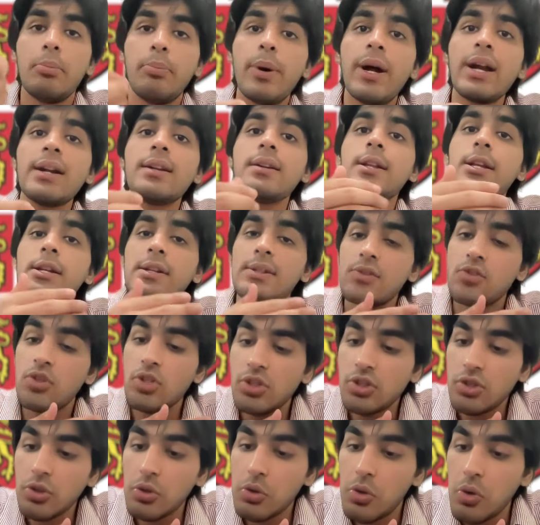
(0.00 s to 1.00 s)
But
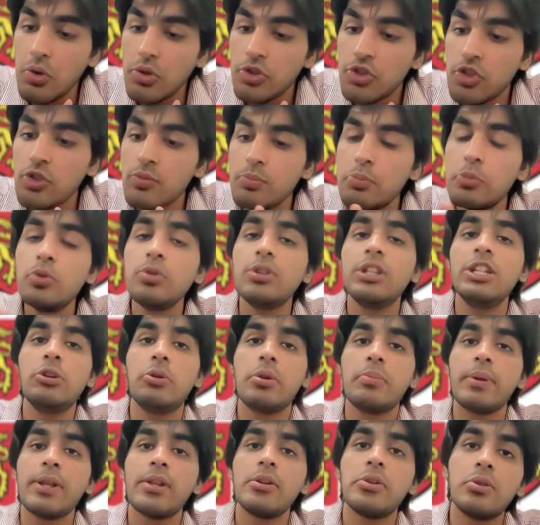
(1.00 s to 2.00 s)
just go smoothly
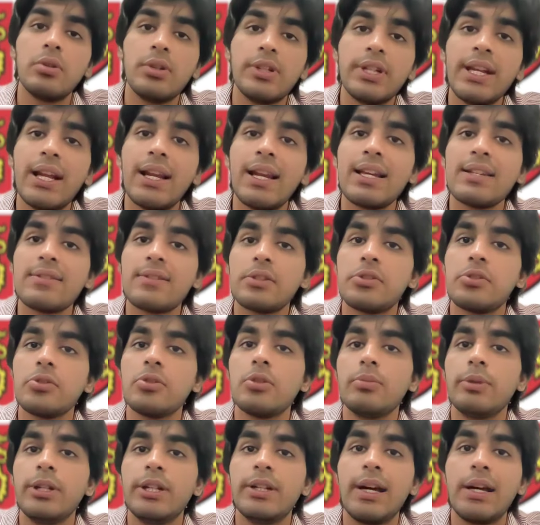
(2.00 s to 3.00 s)
over there. You'll realize that
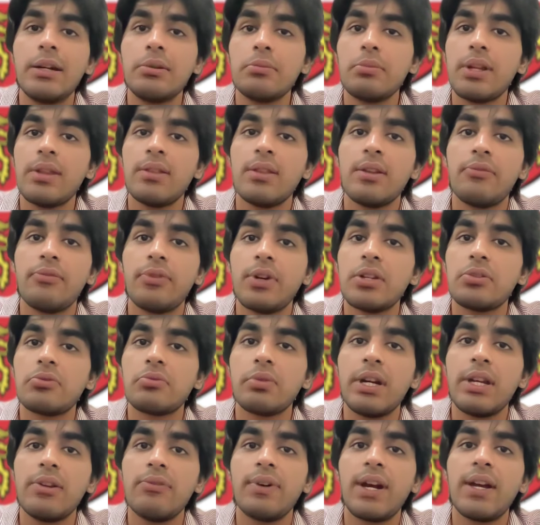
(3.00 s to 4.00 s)
you'll be done with the first
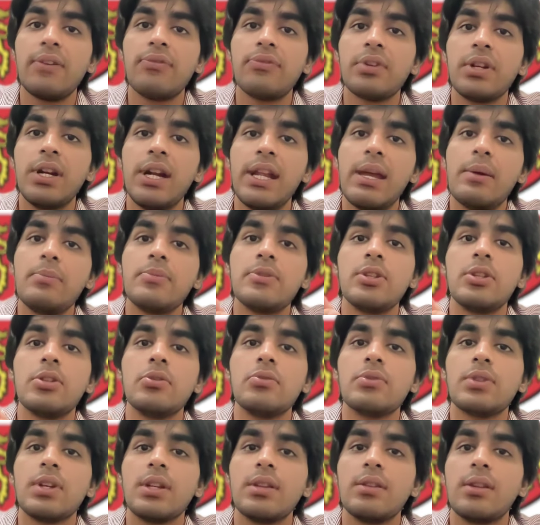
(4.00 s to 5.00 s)
25, 30
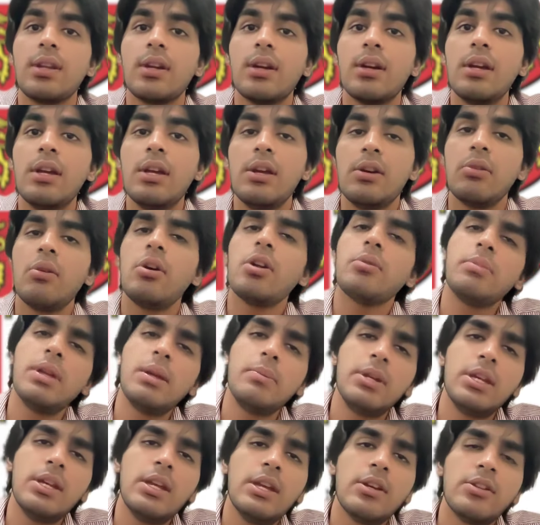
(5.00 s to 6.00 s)
MCQs or
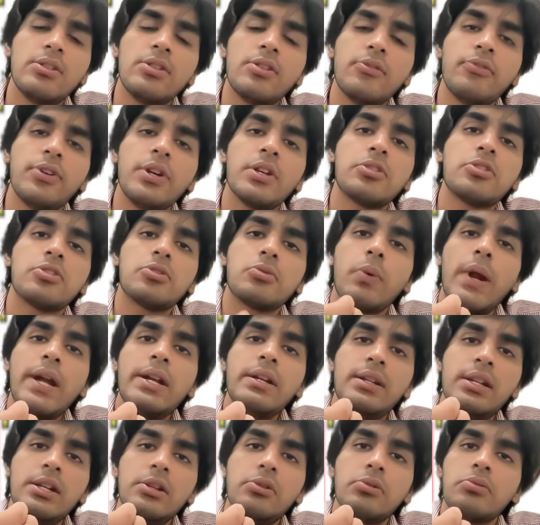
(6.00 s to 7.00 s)
maybe the first
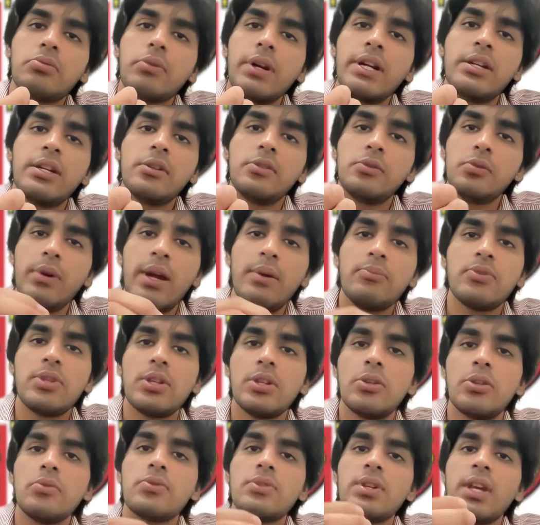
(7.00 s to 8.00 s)
20 to 22
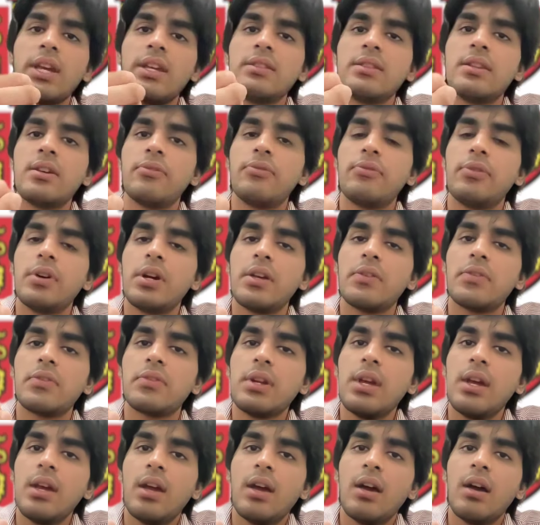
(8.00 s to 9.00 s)
MCQs in the first
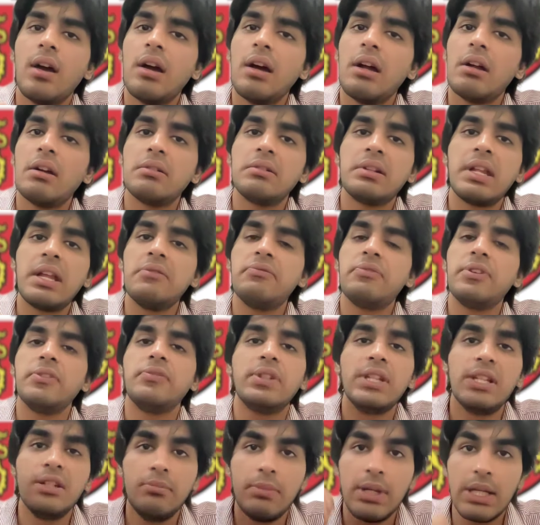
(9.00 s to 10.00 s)

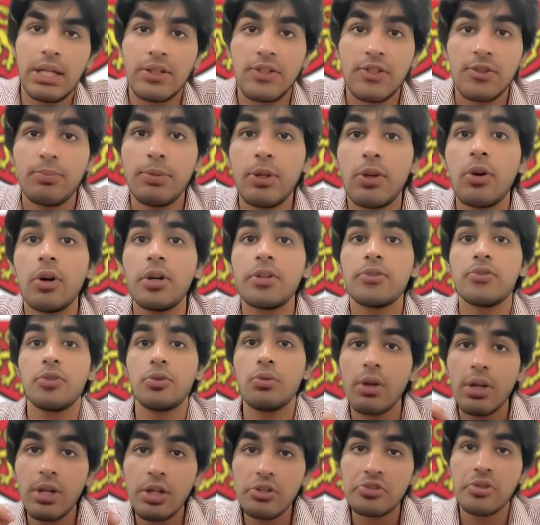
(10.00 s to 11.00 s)
10-15 minutes, because
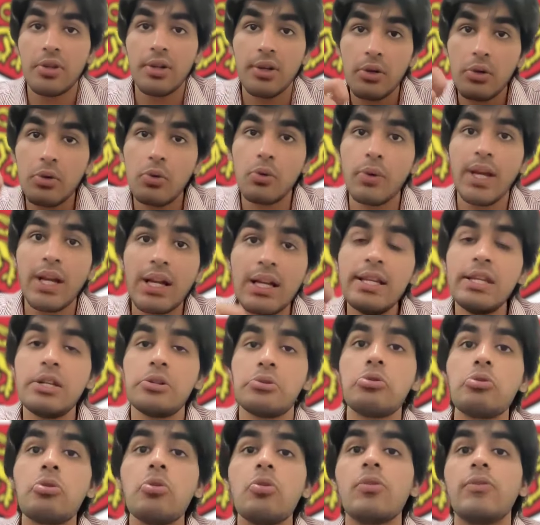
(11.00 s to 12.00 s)
you are just going to quickly
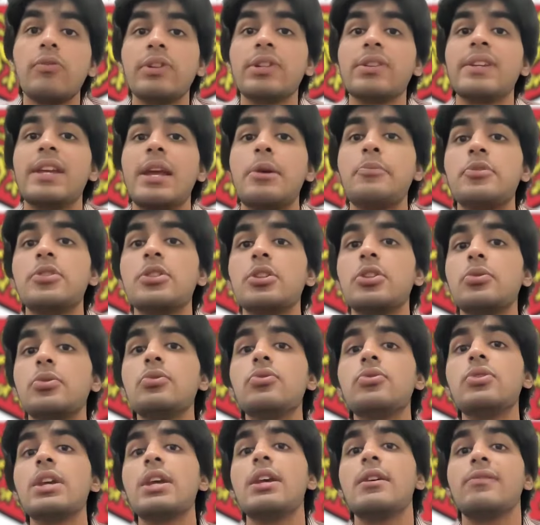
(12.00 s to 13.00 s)
go over the
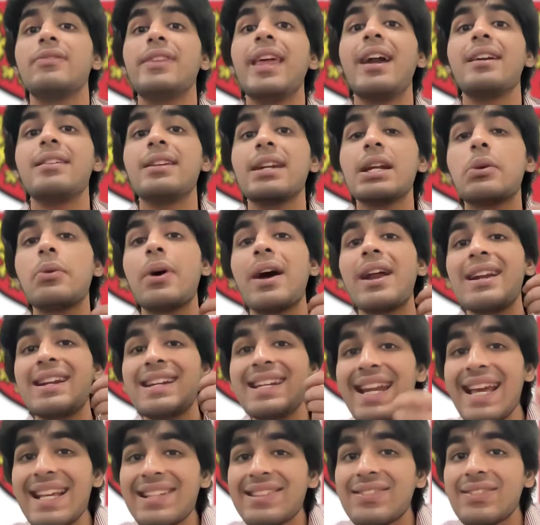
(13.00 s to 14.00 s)
MCQs that require
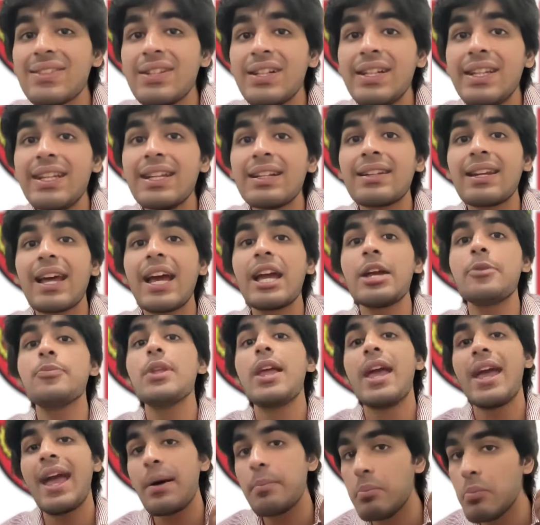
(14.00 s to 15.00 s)
less reading time,
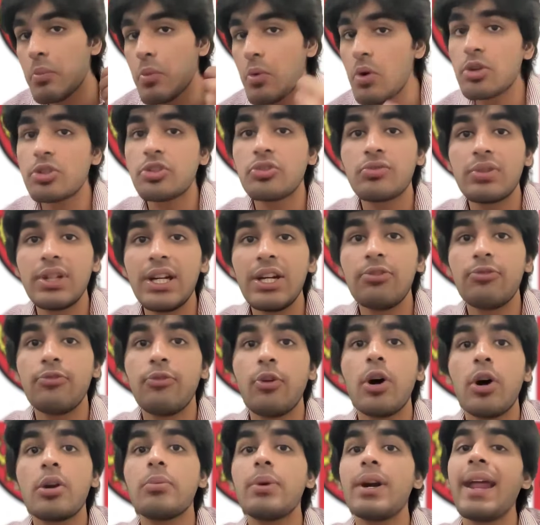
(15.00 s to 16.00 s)
more
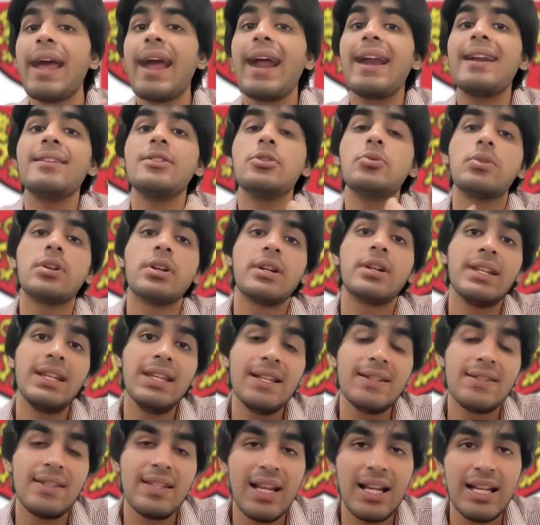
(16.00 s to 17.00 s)
straightforward, and you could
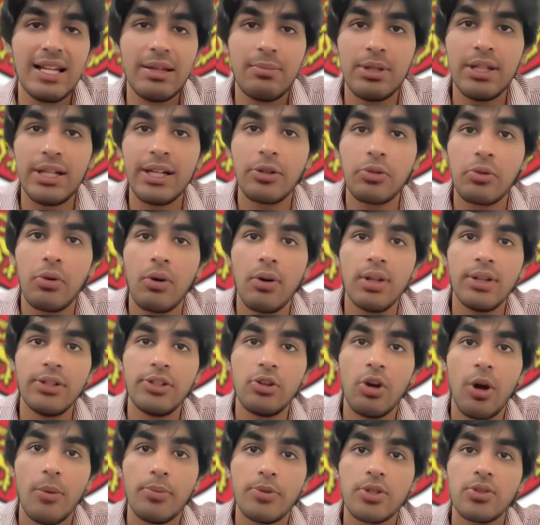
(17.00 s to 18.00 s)
easily eliminate all
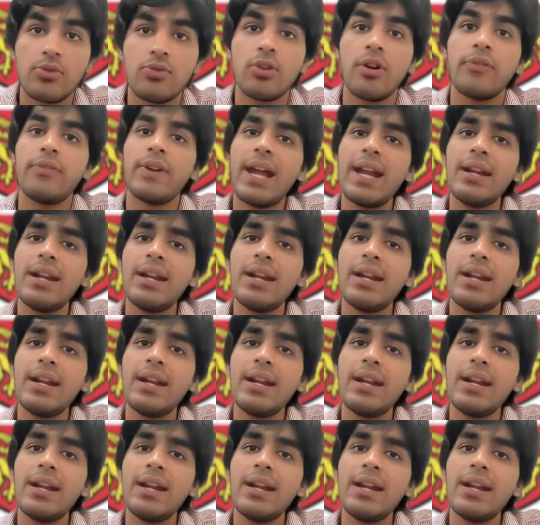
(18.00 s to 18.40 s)
the options of.